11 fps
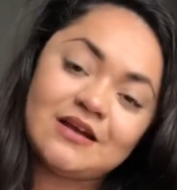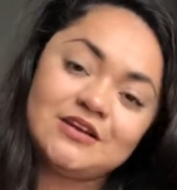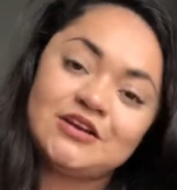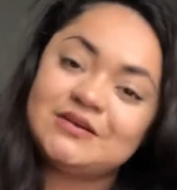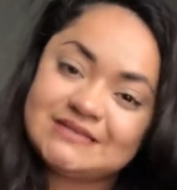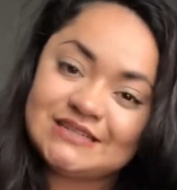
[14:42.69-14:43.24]
are
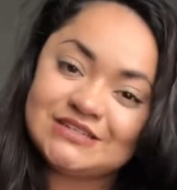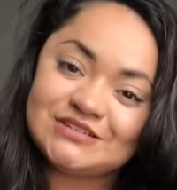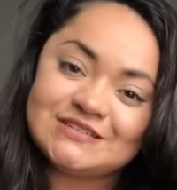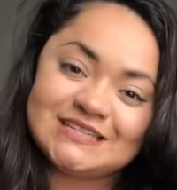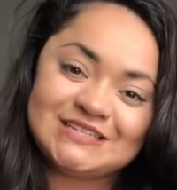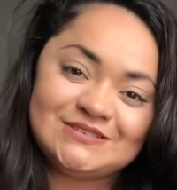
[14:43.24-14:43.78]
your
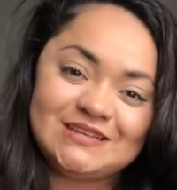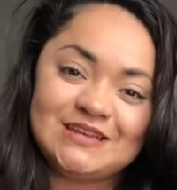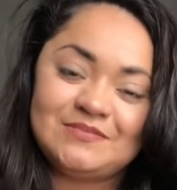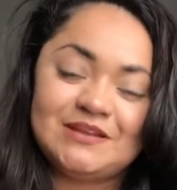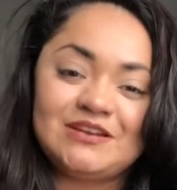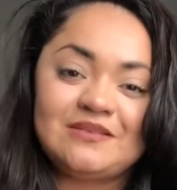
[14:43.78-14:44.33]
essentials that you
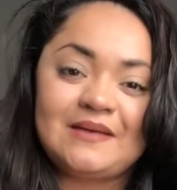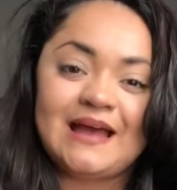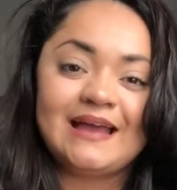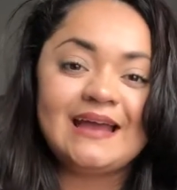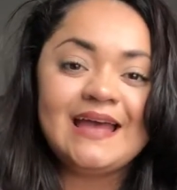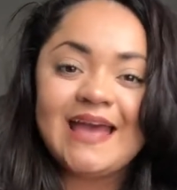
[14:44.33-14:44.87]
keep in your
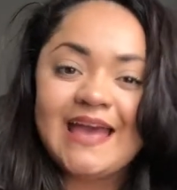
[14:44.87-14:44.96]
bag.